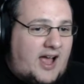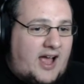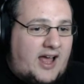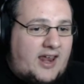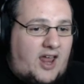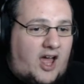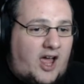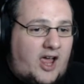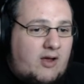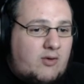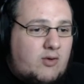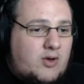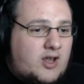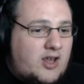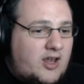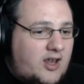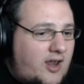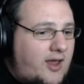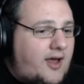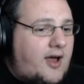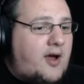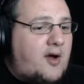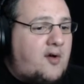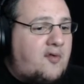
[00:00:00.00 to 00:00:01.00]
and I would
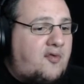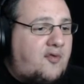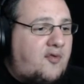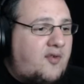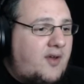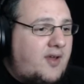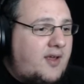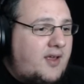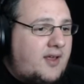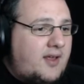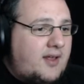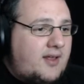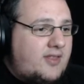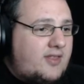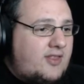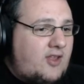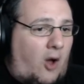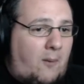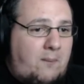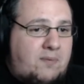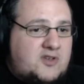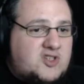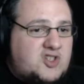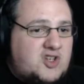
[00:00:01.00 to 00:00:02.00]
love
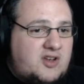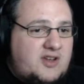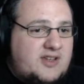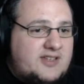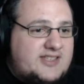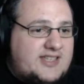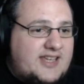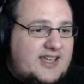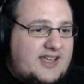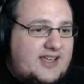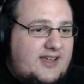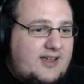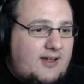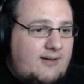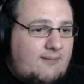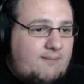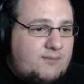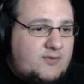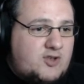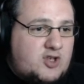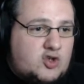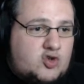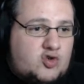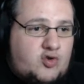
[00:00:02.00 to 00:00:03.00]
the opportunity
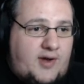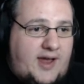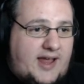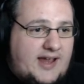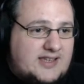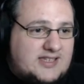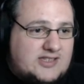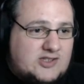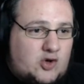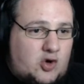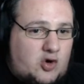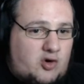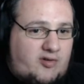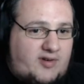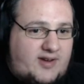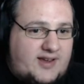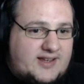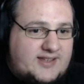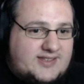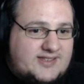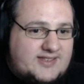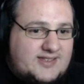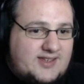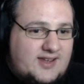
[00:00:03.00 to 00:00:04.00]
to trade
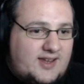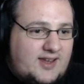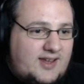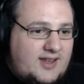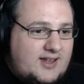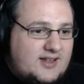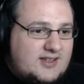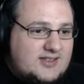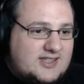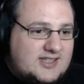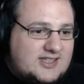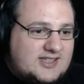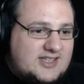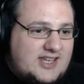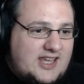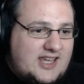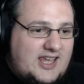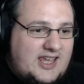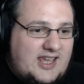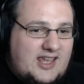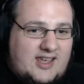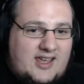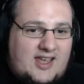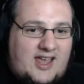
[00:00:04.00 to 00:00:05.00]
stories, to
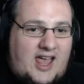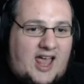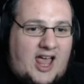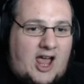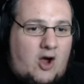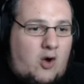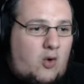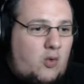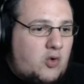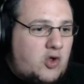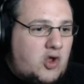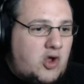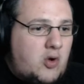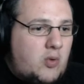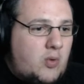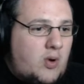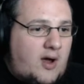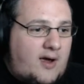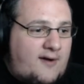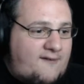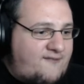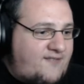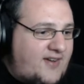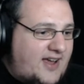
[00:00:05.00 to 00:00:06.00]
see how you
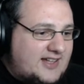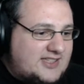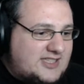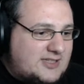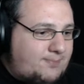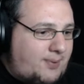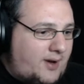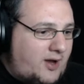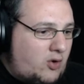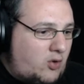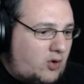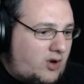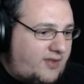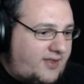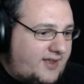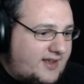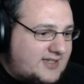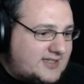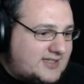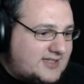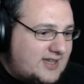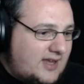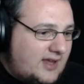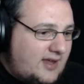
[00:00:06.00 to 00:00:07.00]
were affected by all of
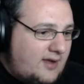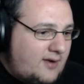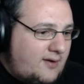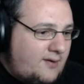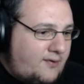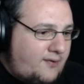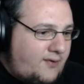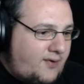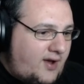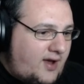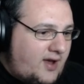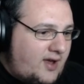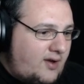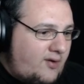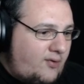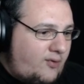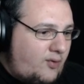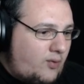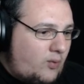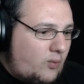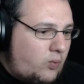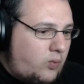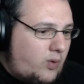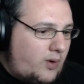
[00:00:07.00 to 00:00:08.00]
this.
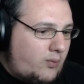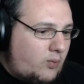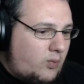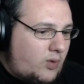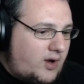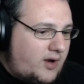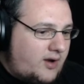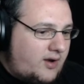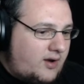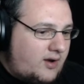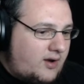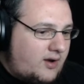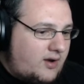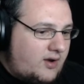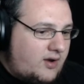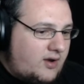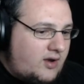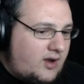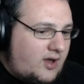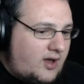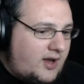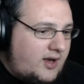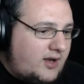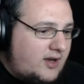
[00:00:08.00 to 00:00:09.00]

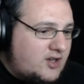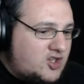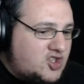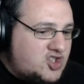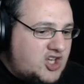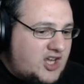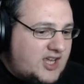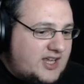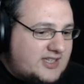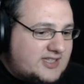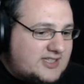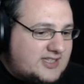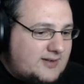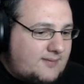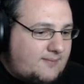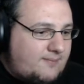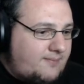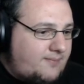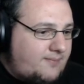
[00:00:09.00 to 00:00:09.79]
5119. Shit.